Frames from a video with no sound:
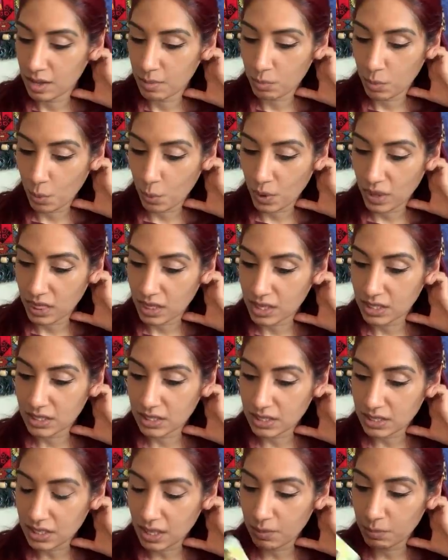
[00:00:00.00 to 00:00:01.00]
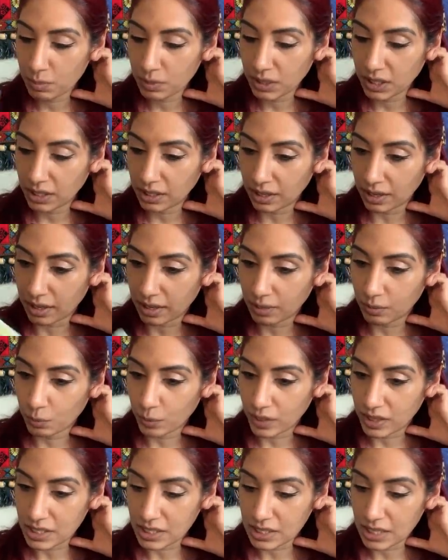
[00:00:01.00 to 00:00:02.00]
But when this is completed,
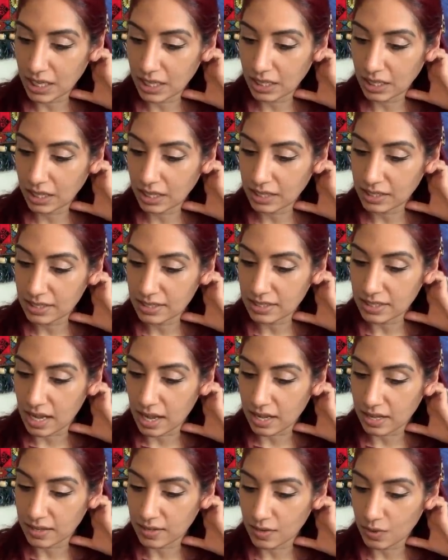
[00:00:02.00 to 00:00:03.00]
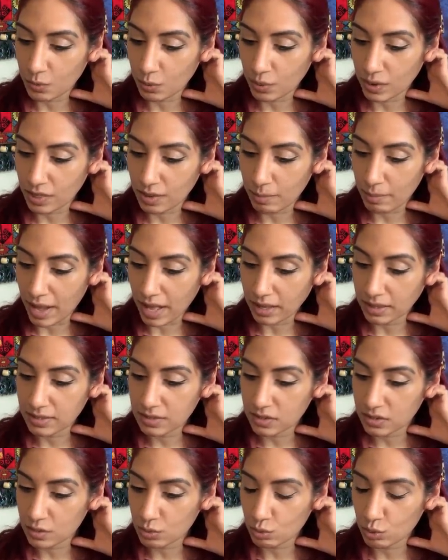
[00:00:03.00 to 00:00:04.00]
when this healing is done, when the
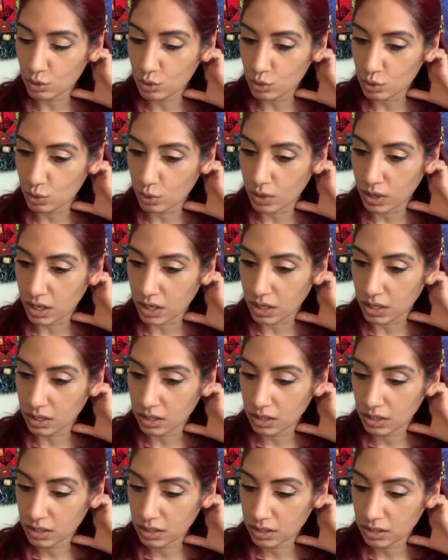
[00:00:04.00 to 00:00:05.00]
balance is restored,